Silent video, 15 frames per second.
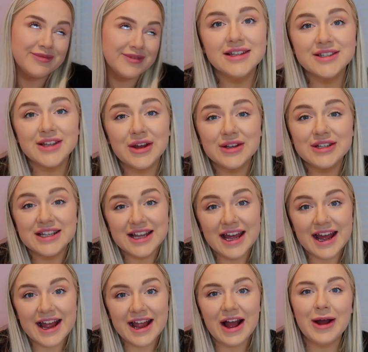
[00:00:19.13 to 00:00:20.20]
So
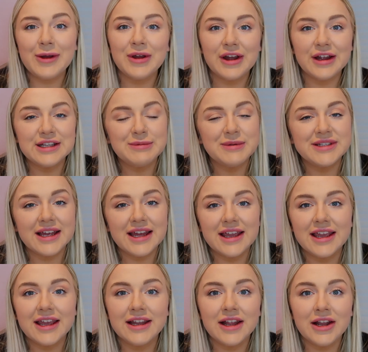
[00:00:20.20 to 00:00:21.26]
today I'm going to be
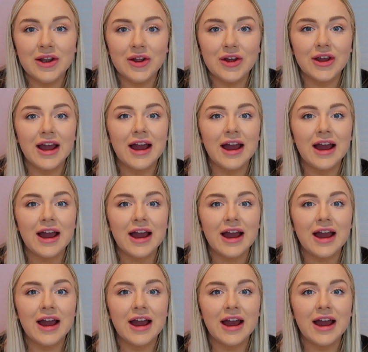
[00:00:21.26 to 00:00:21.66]
taking a look